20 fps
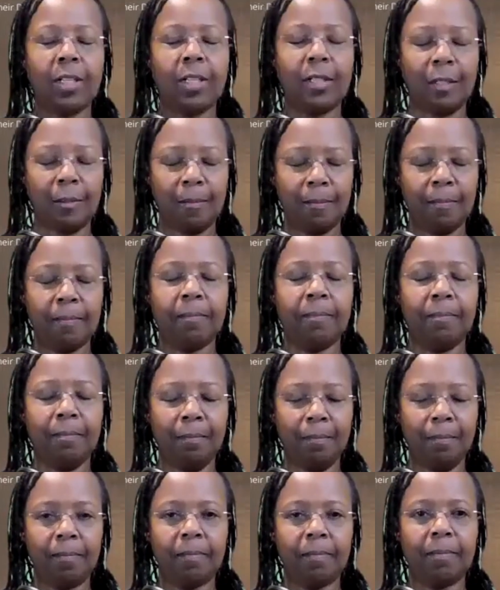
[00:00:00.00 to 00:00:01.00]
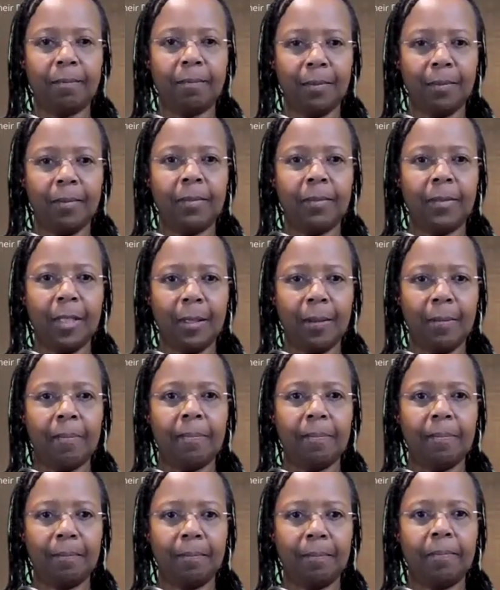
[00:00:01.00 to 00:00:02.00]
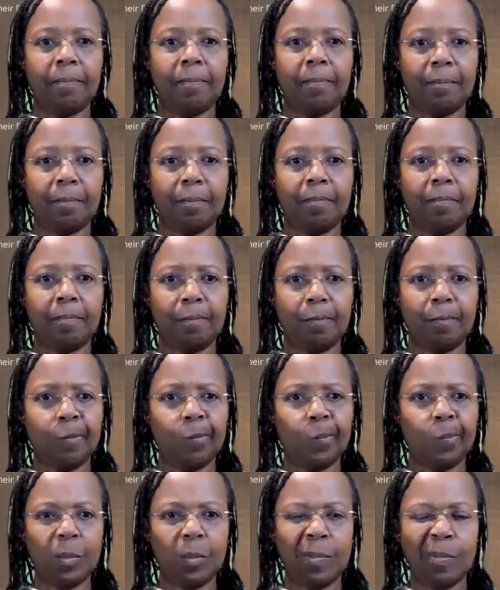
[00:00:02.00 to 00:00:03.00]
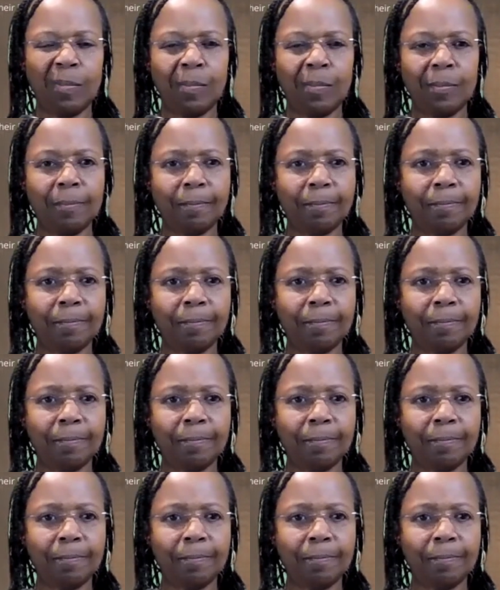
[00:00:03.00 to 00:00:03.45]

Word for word: things. yeah, yeah, mm-hmm. yeah, yeah. Okay, yeah. so um,